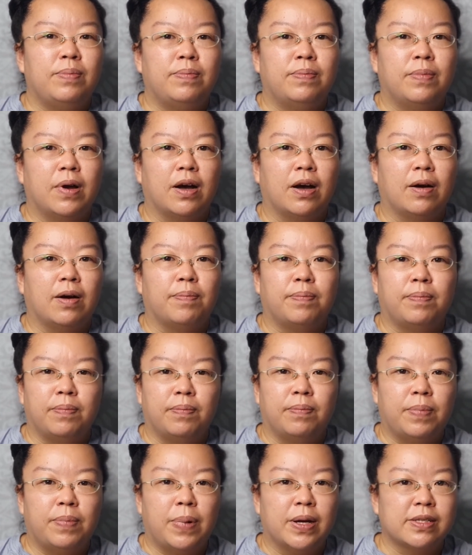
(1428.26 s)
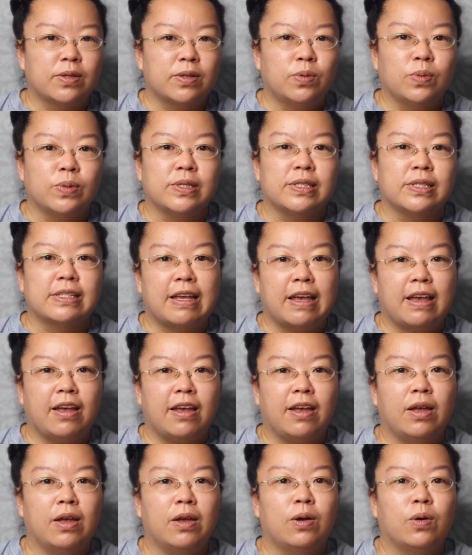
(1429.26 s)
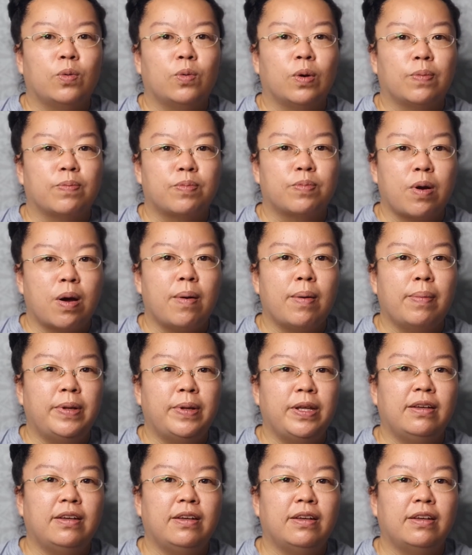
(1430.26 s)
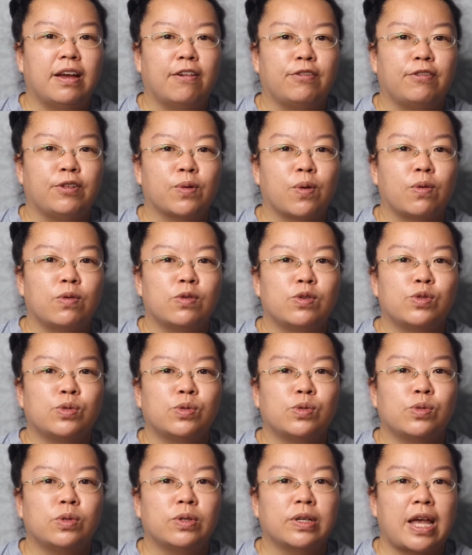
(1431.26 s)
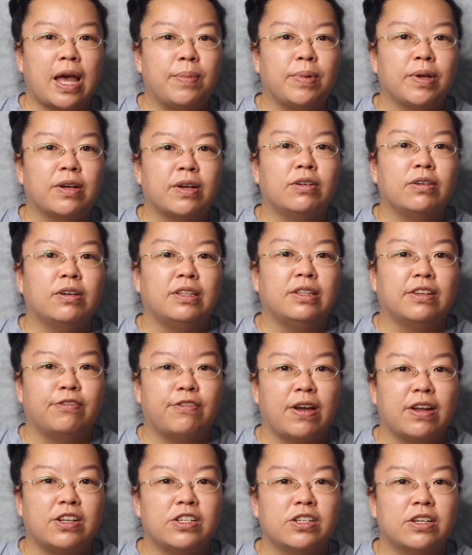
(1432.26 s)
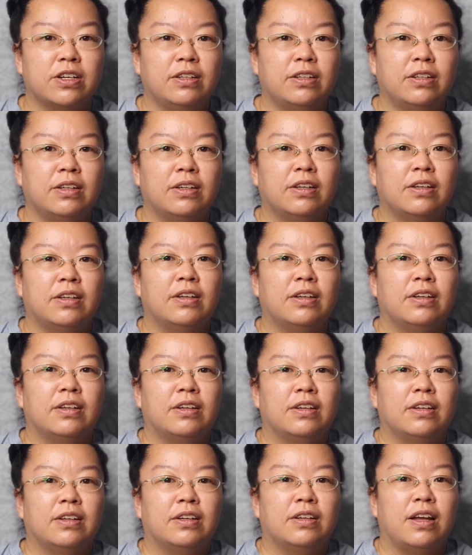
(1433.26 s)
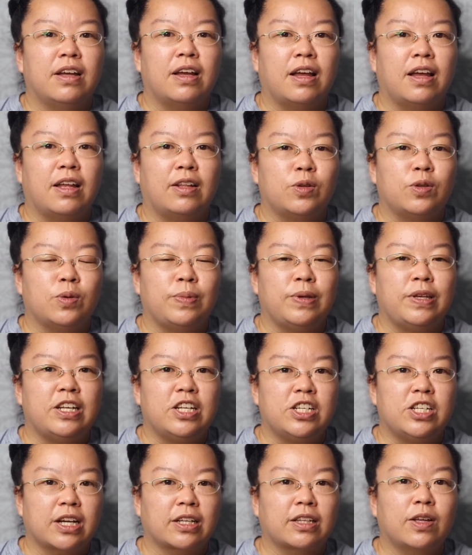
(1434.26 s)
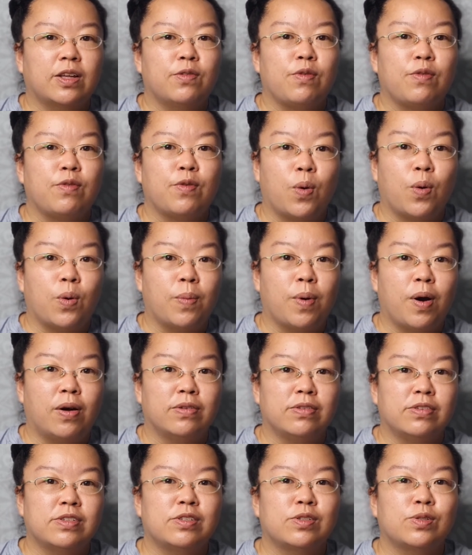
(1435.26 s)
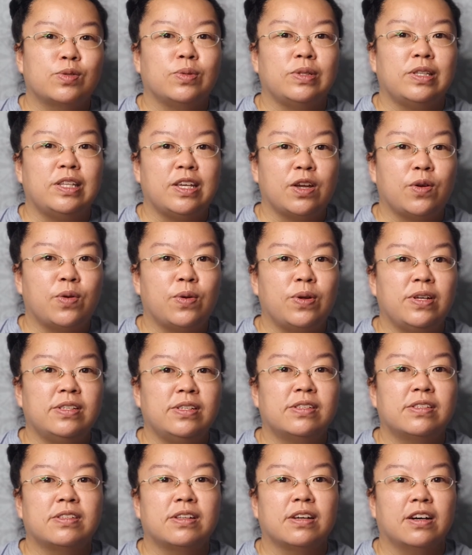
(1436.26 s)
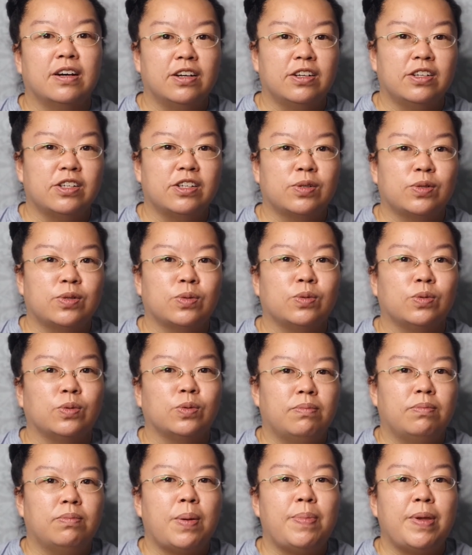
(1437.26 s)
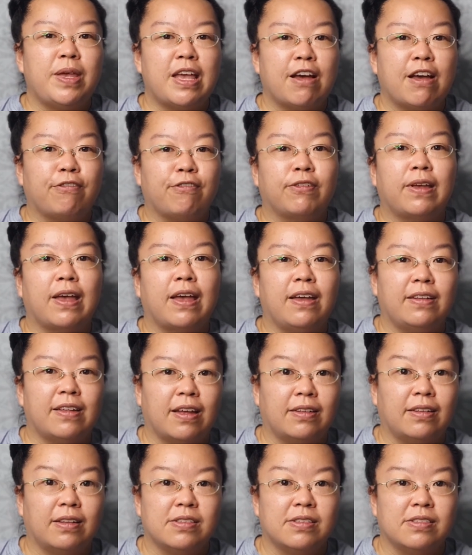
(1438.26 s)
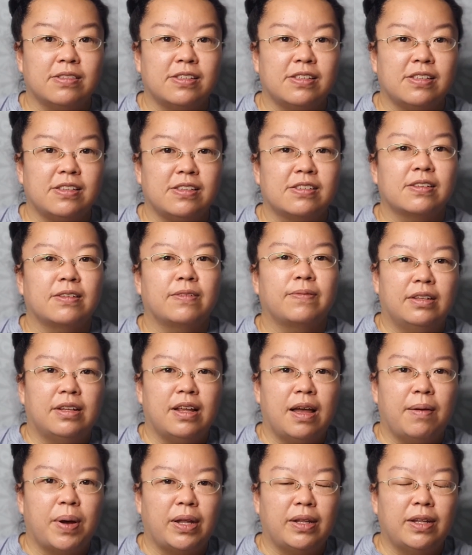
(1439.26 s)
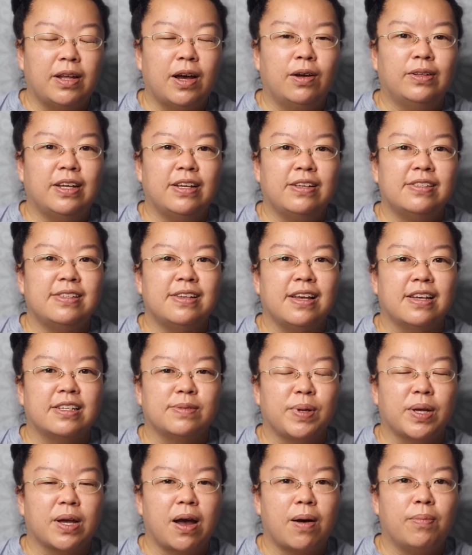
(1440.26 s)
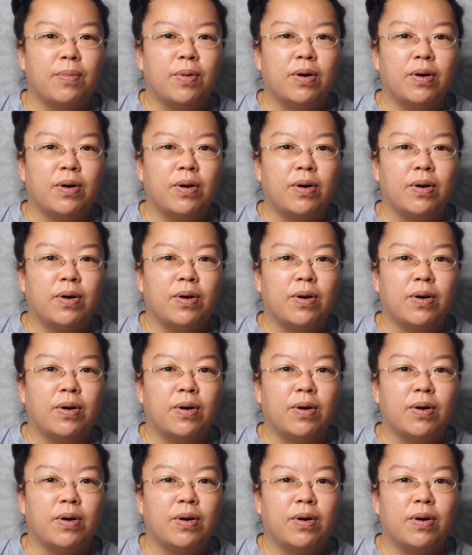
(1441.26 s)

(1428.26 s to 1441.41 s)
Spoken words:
a person who's gay will probably have to go through chemical intervention and to be injected with hormones to decrease the urge to maybe have gay tendencies. But nowadays it has become more